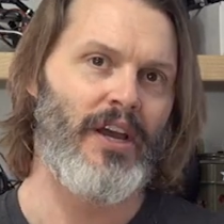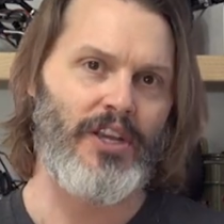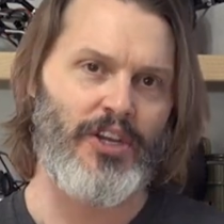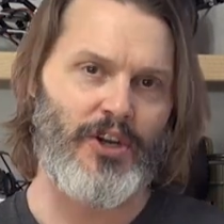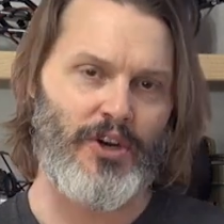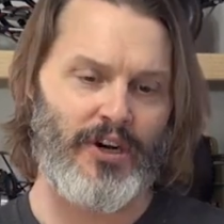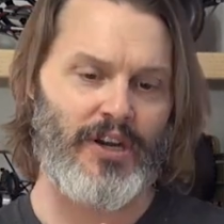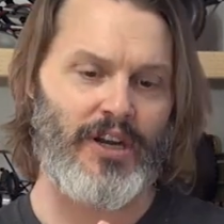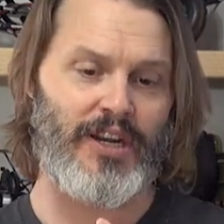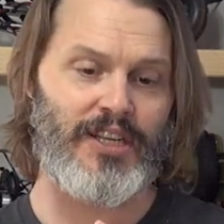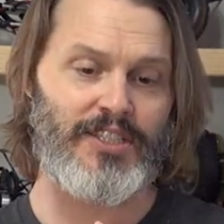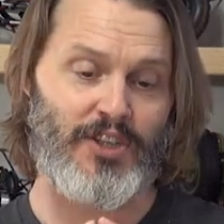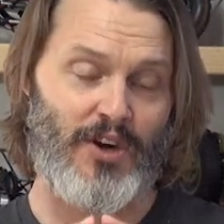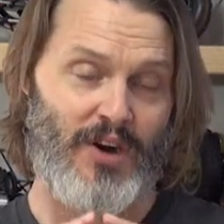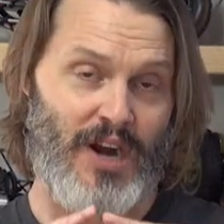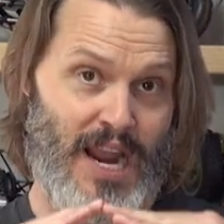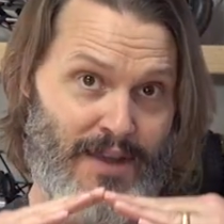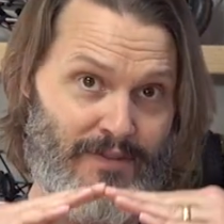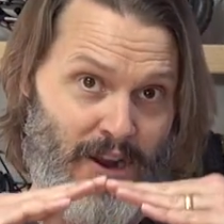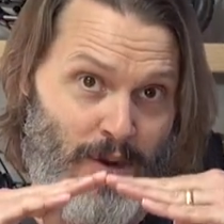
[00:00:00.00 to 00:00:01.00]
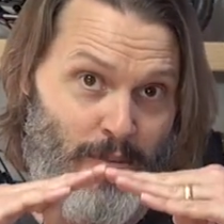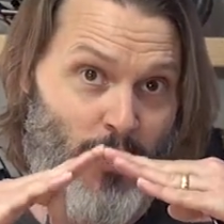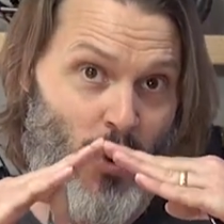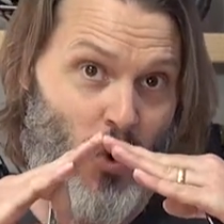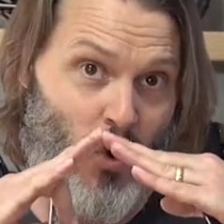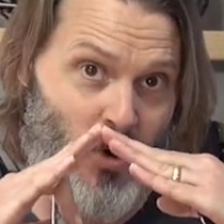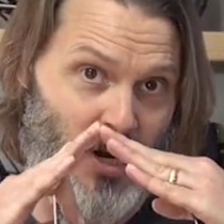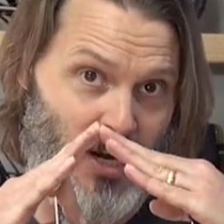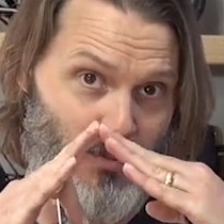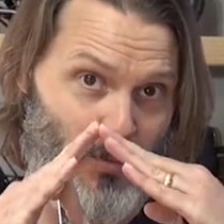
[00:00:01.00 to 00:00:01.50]
you're going to start having
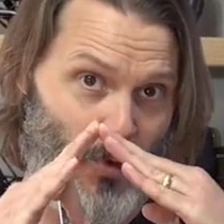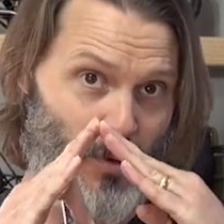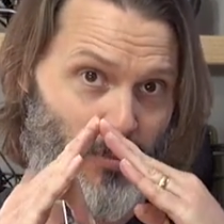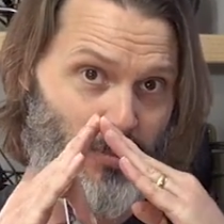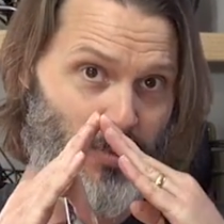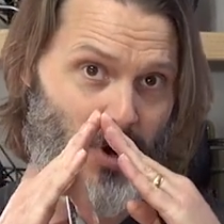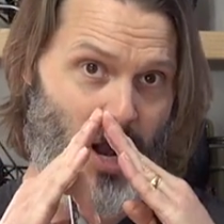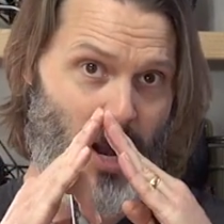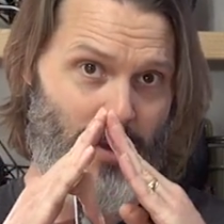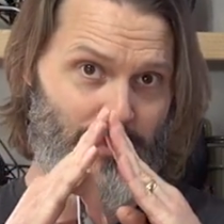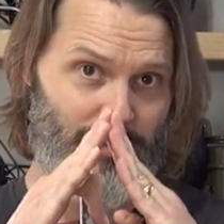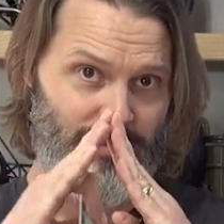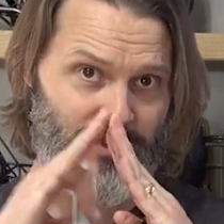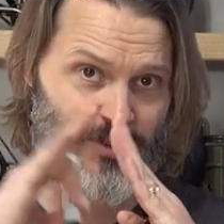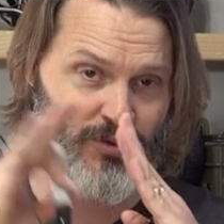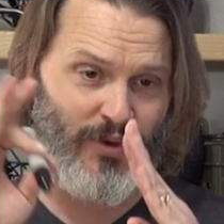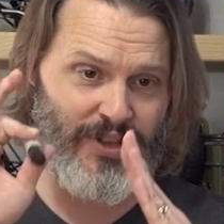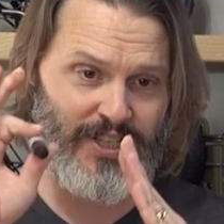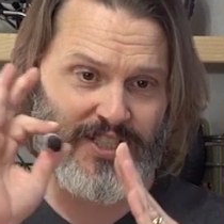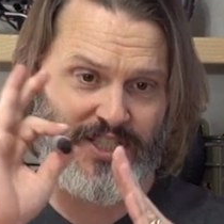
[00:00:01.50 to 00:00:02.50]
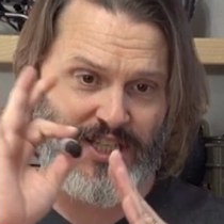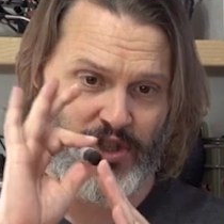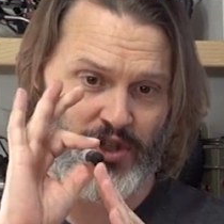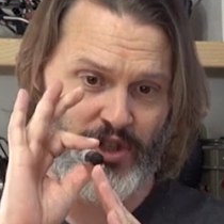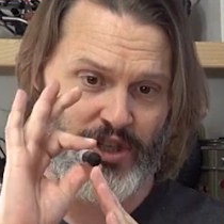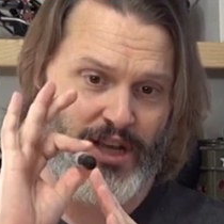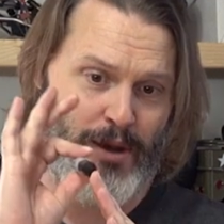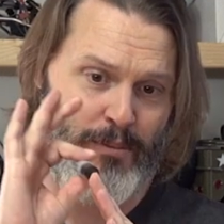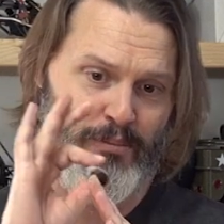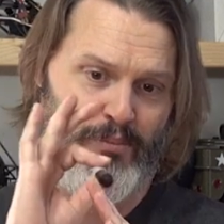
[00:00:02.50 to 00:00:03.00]
more and more problems with
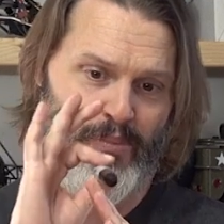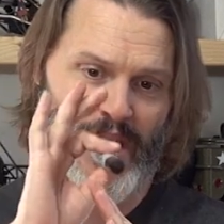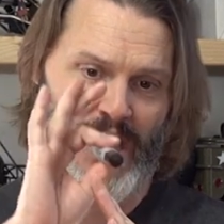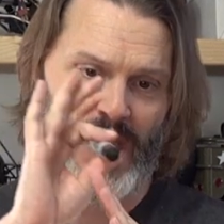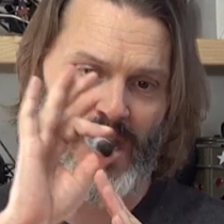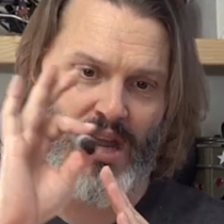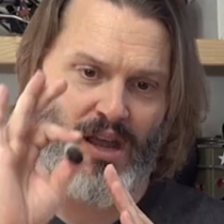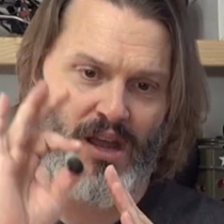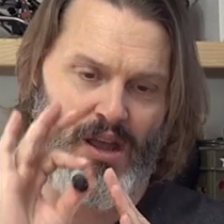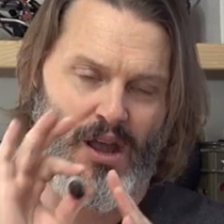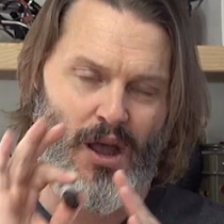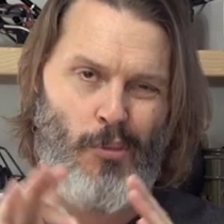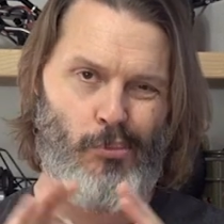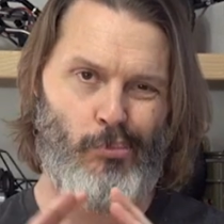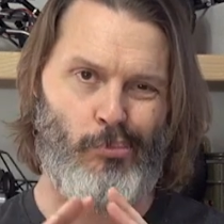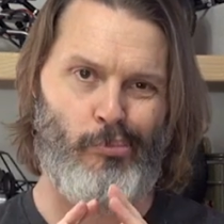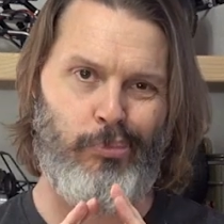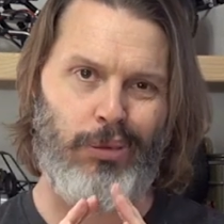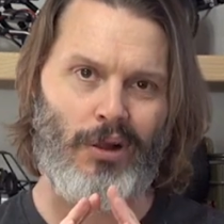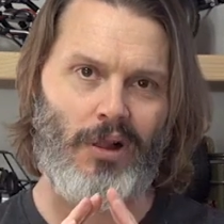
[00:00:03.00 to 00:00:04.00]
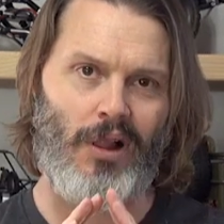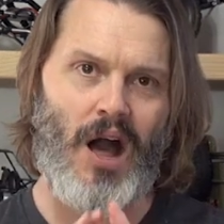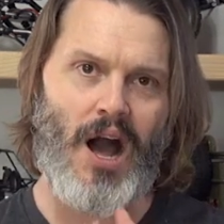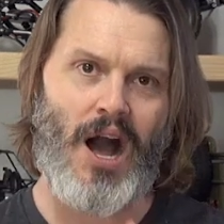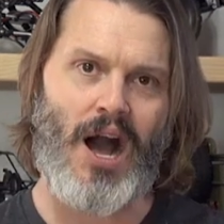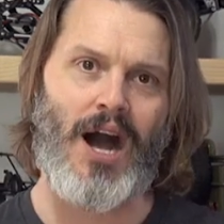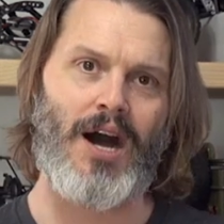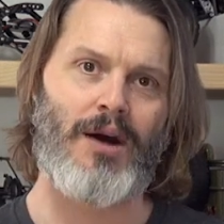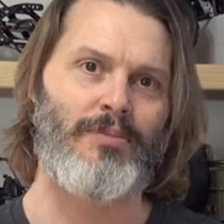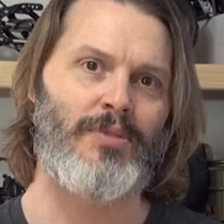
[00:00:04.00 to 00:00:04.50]
essentially a big
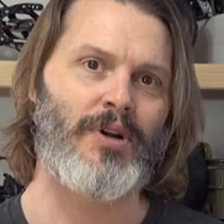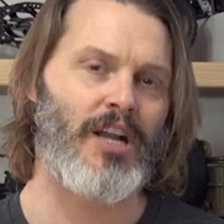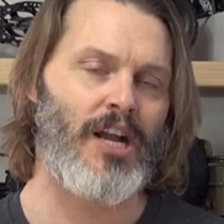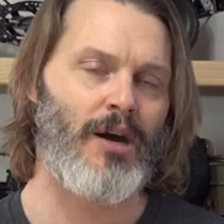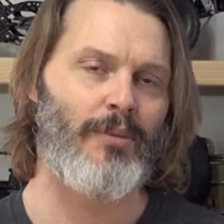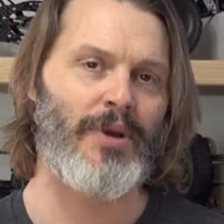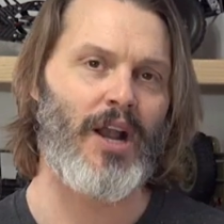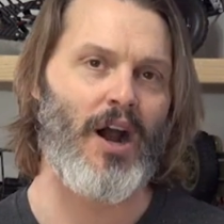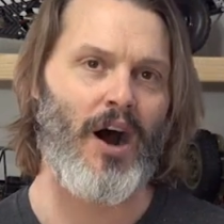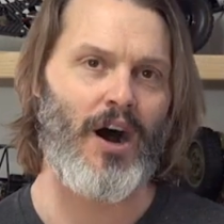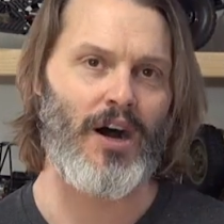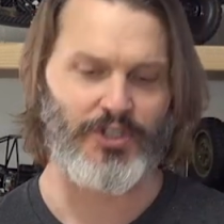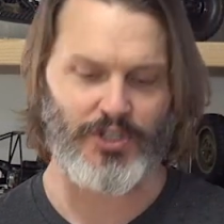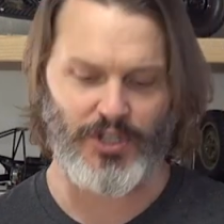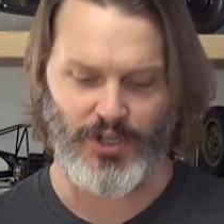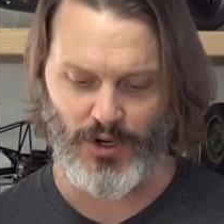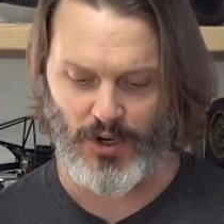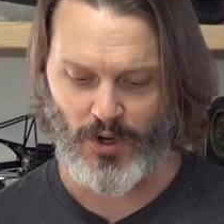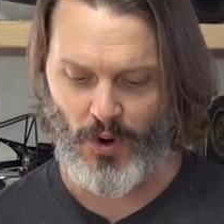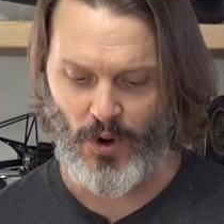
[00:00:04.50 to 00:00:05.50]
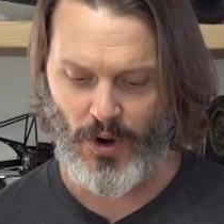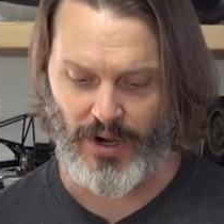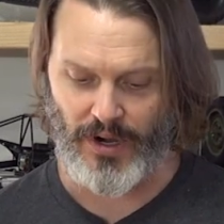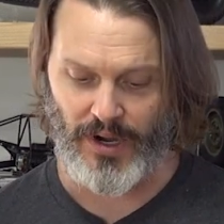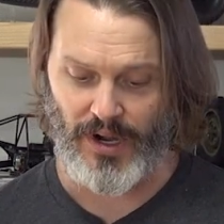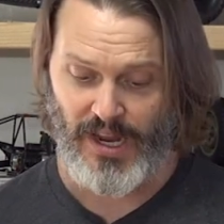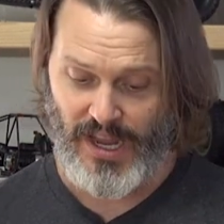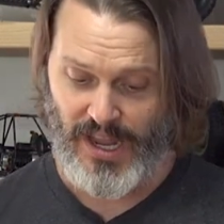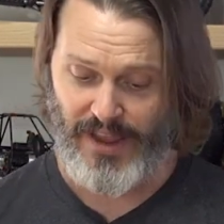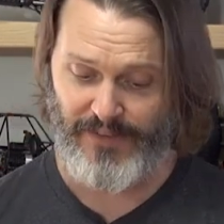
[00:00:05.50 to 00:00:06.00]
blob coming onto your
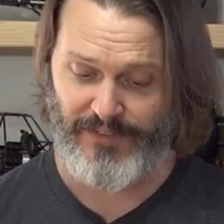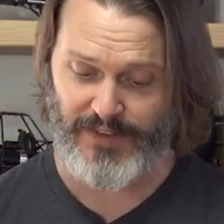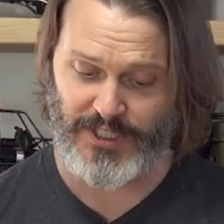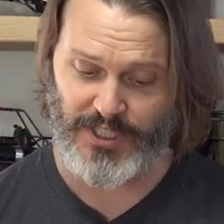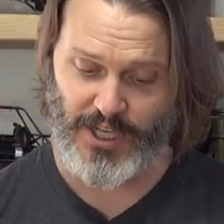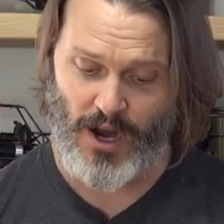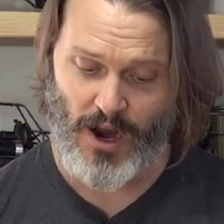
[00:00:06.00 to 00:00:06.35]
corner. If it's a